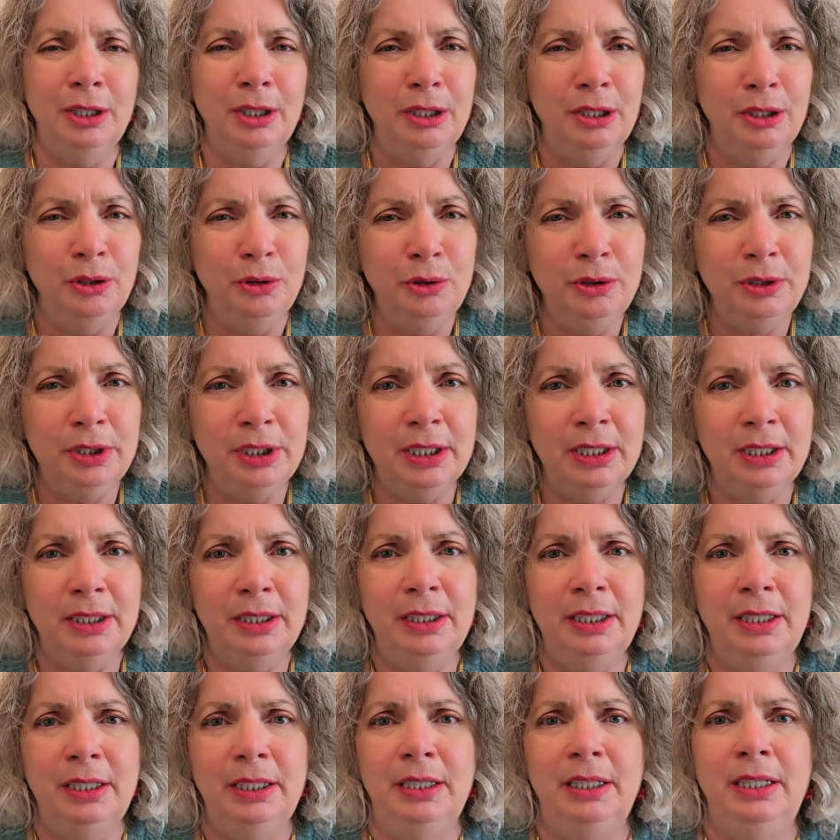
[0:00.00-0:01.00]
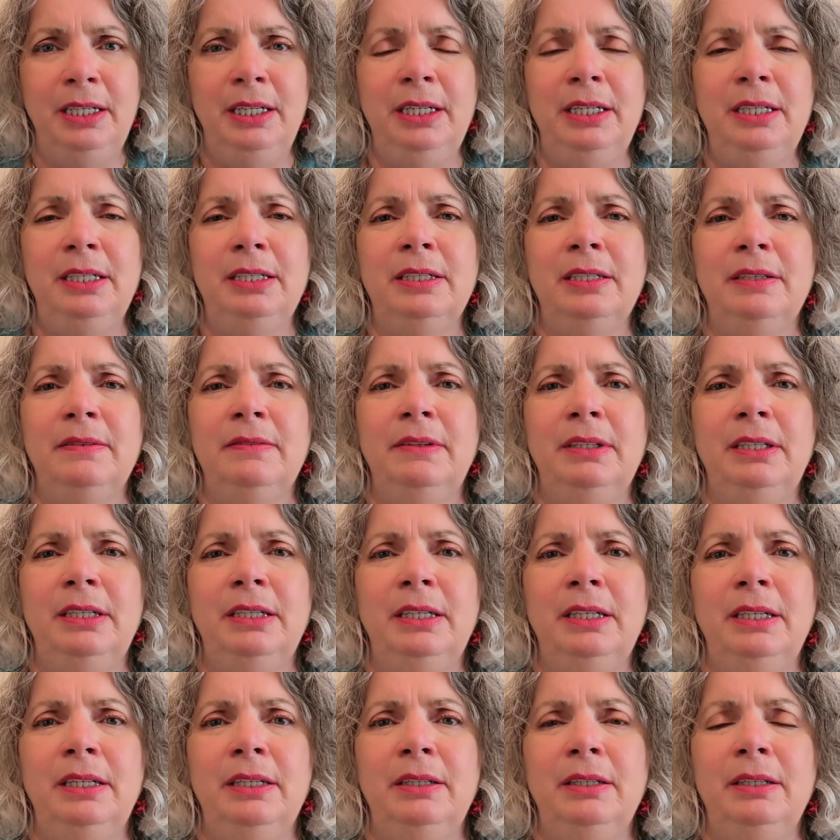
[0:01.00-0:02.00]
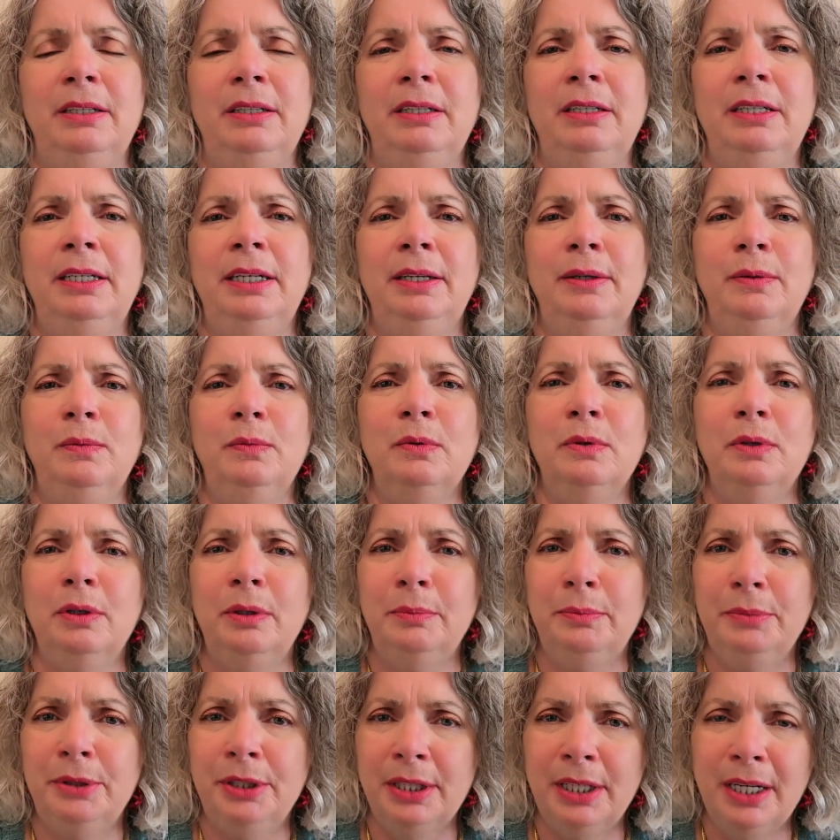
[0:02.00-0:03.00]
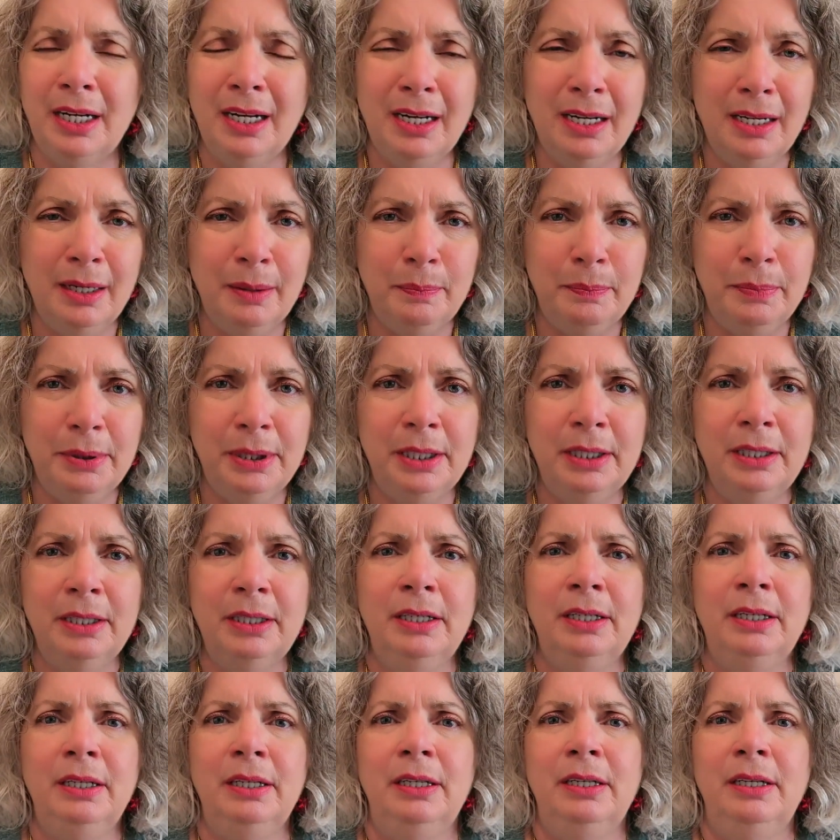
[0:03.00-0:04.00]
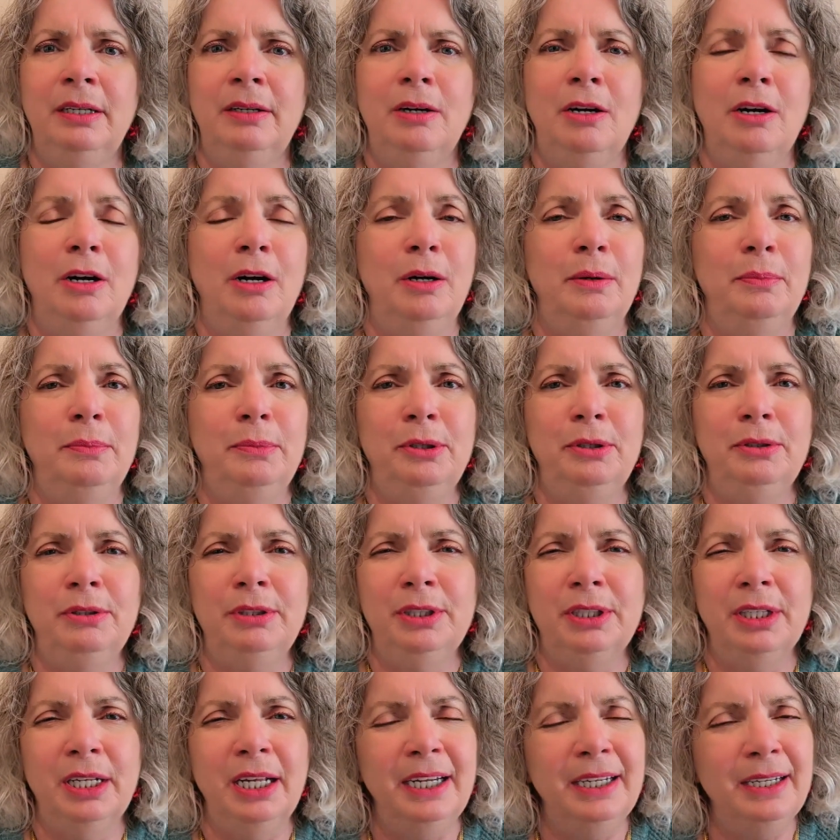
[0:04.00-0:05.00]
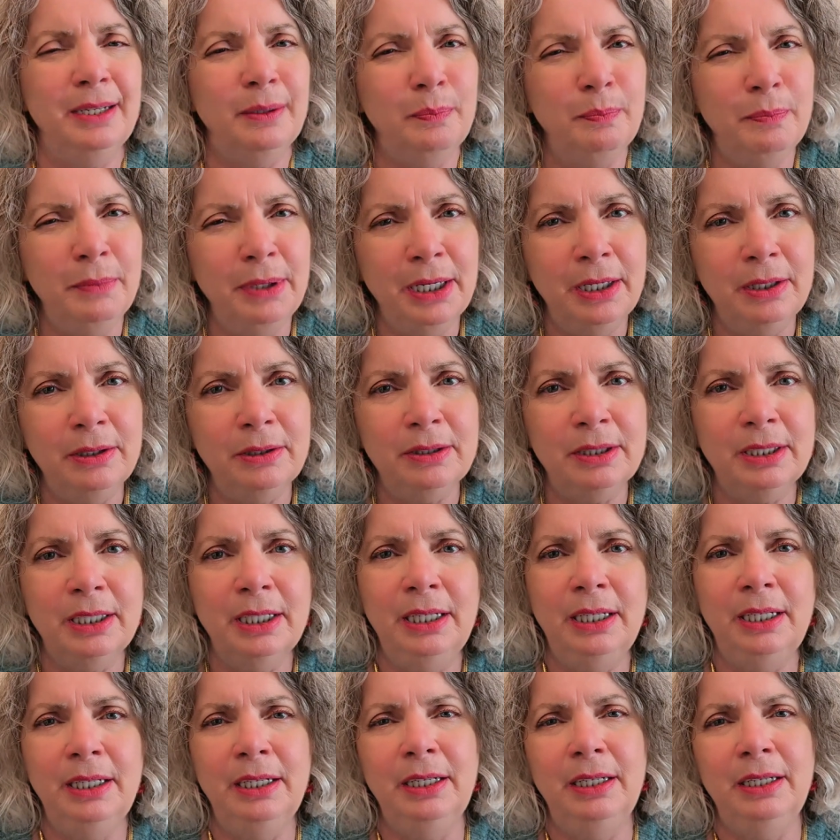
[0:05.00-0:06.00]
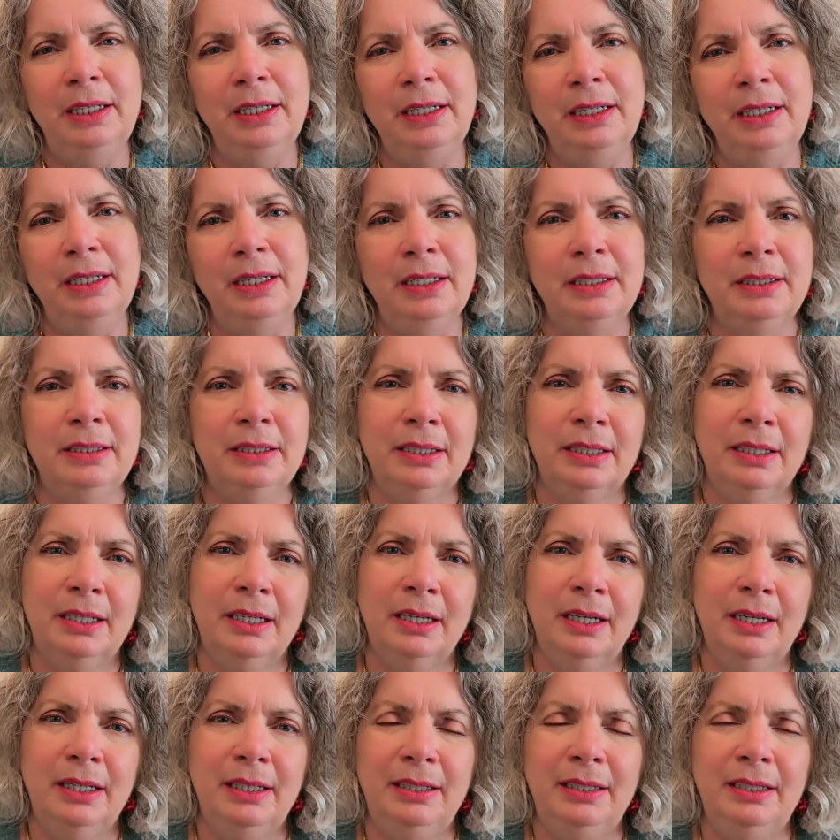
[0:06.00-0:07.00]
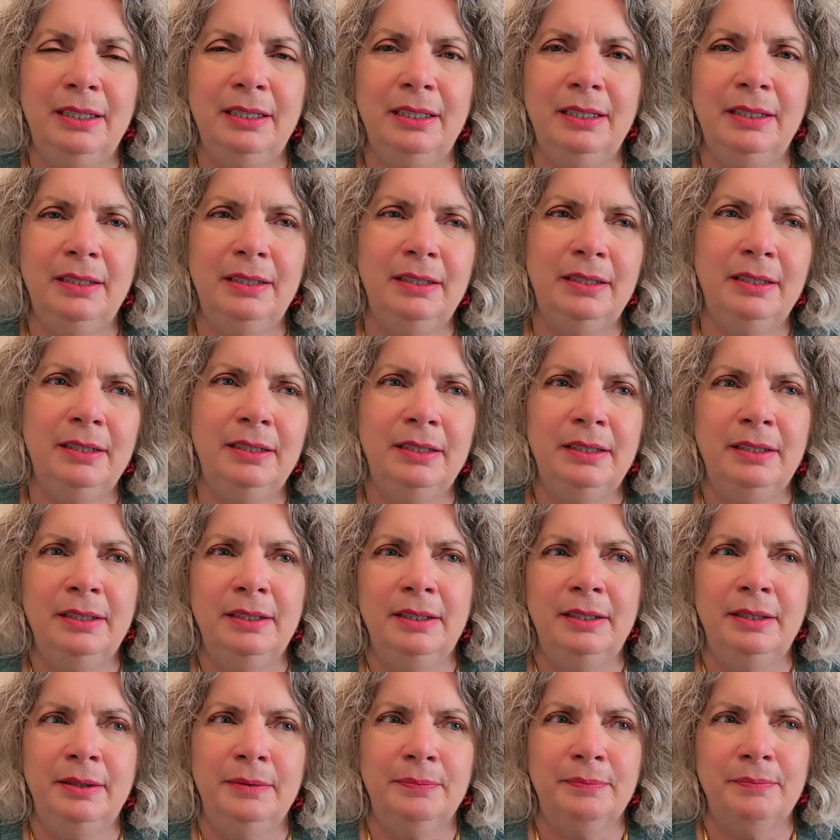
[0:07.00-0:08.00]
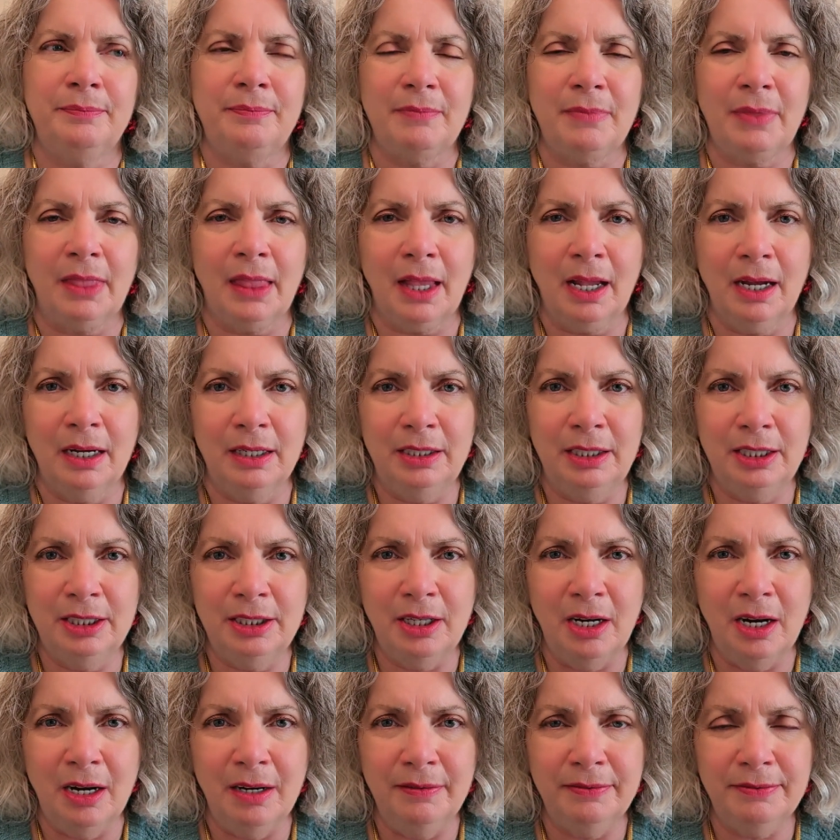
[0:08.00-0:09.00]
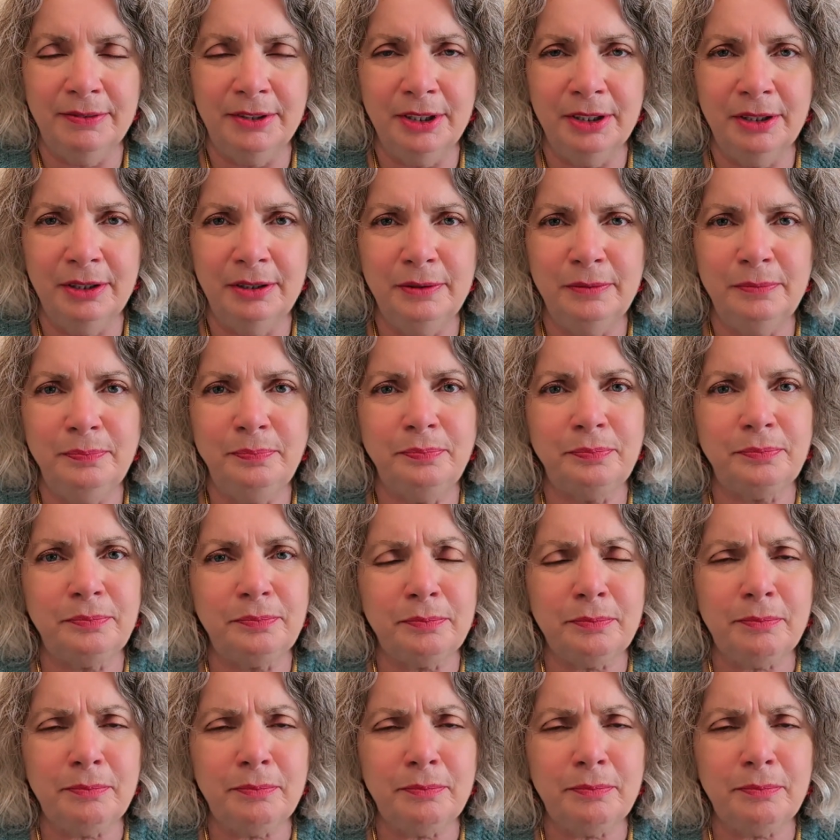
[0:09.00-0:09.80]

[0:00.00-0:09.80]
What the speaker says: loosen the adhesive a little. It warms it up, almost like melting, gets it kind of softer,